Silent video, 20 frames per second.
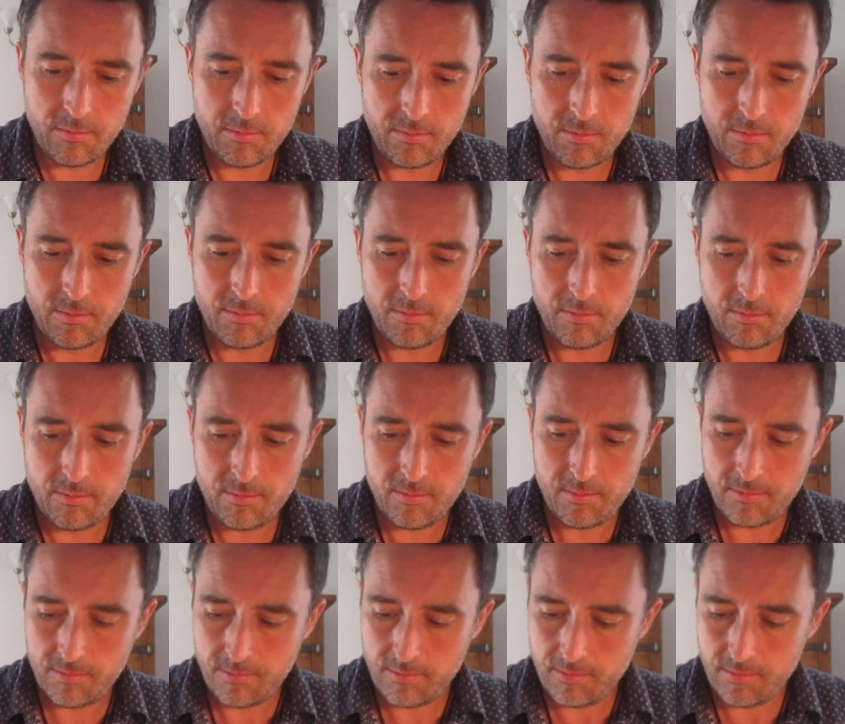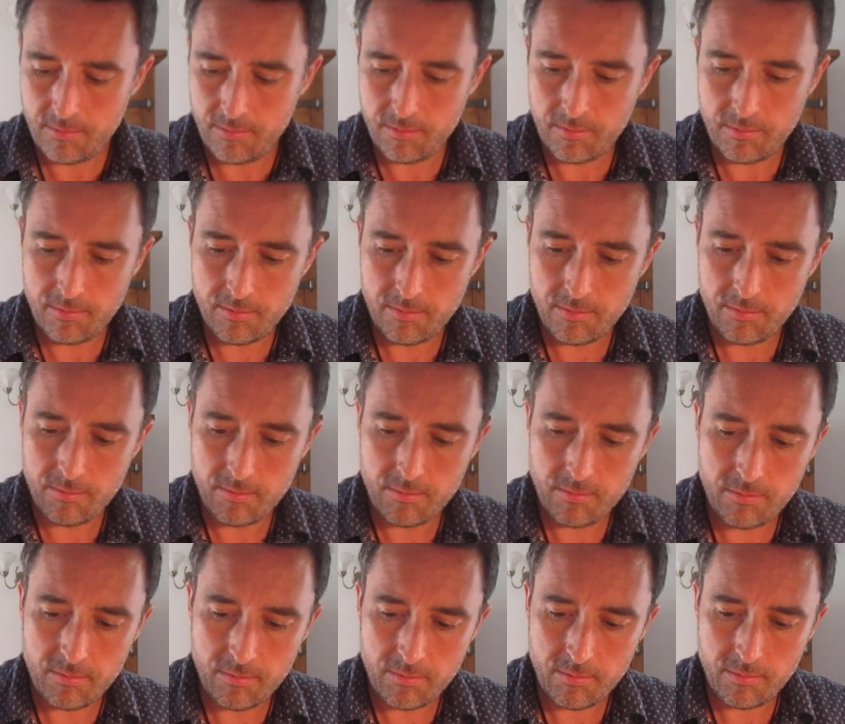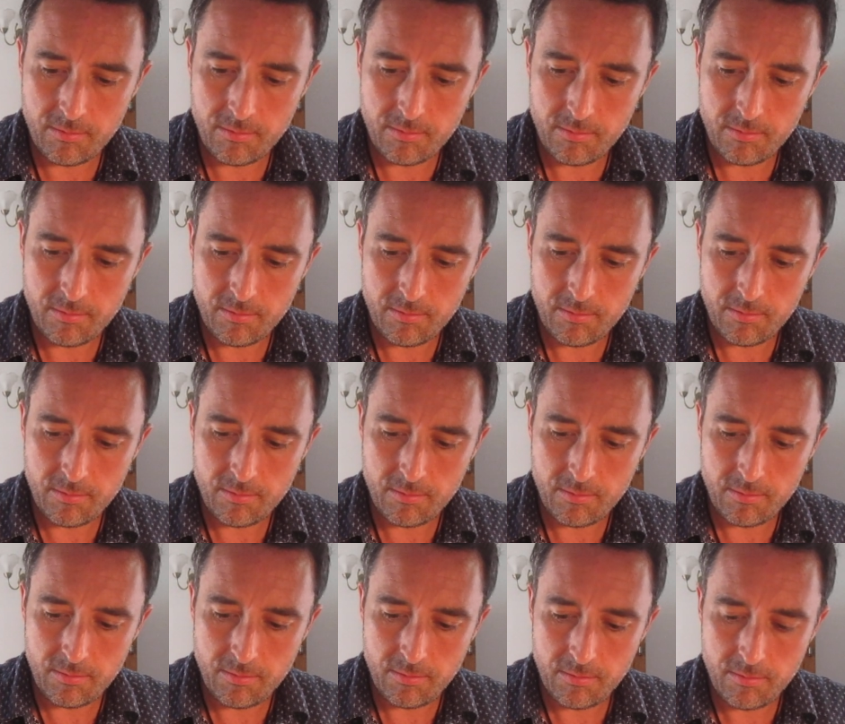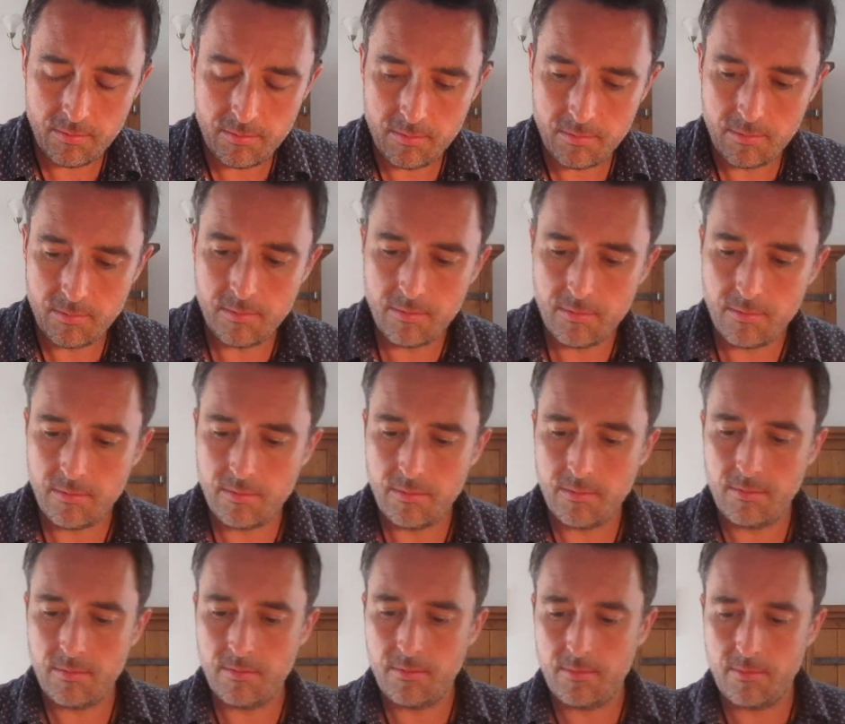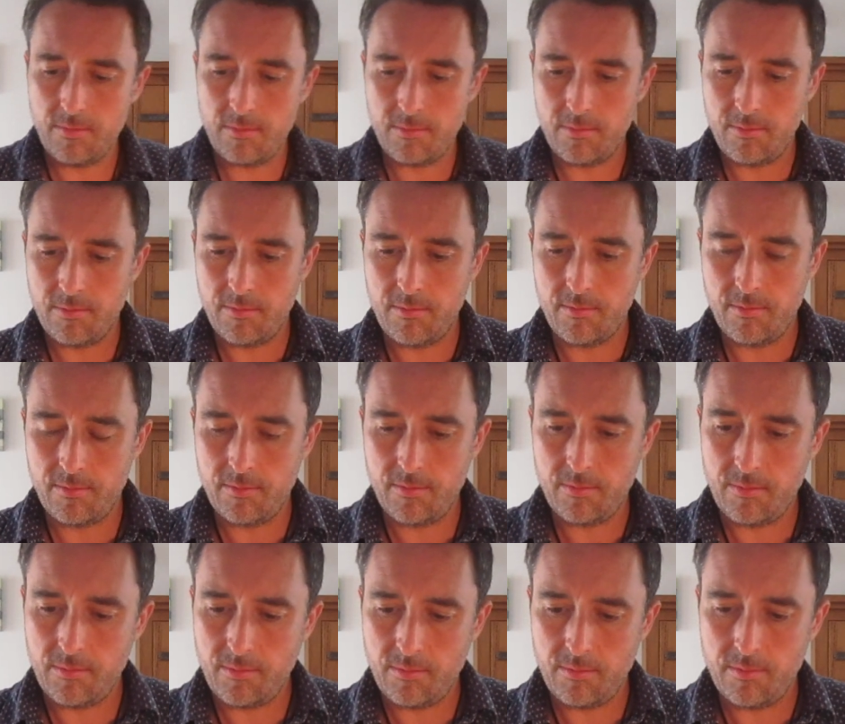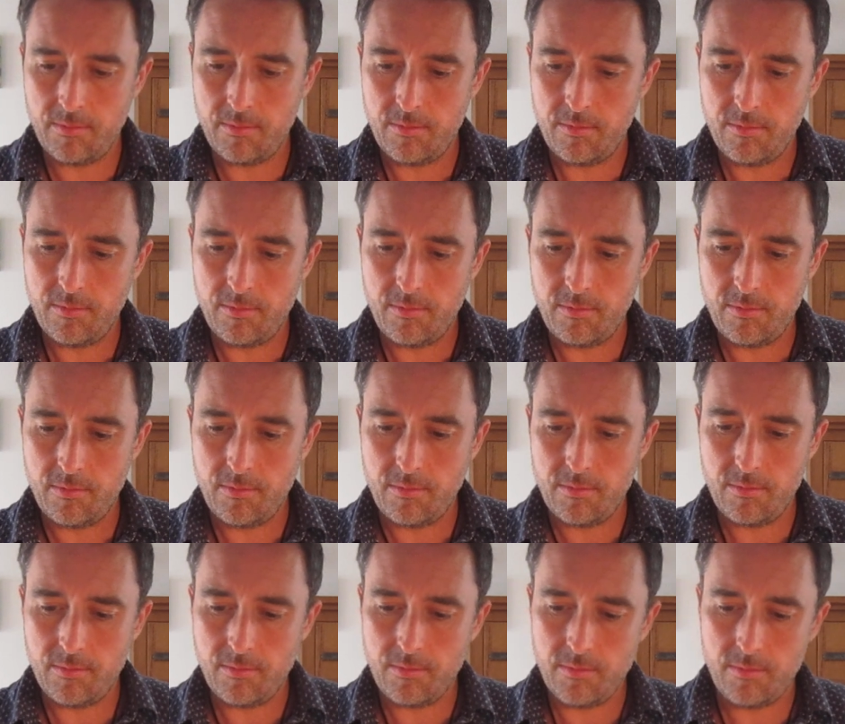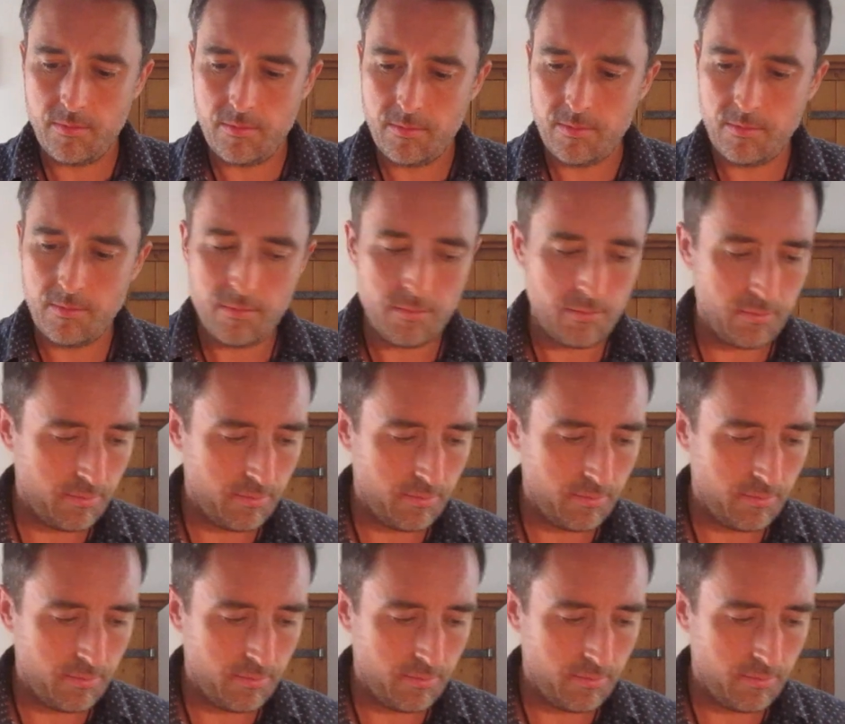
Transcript: Nothing is said.